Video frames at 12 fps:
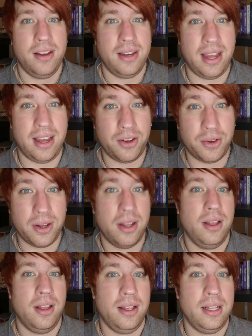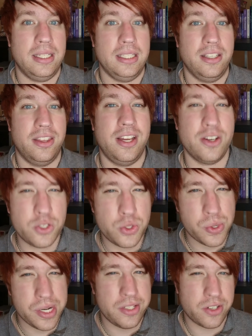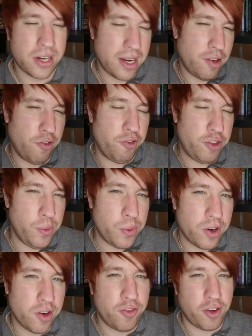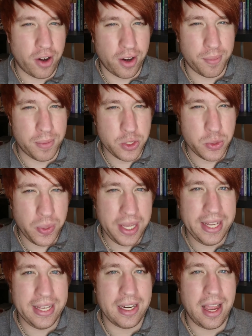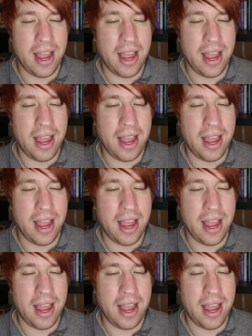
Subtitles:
Now, their stories are kind of fewer, far between.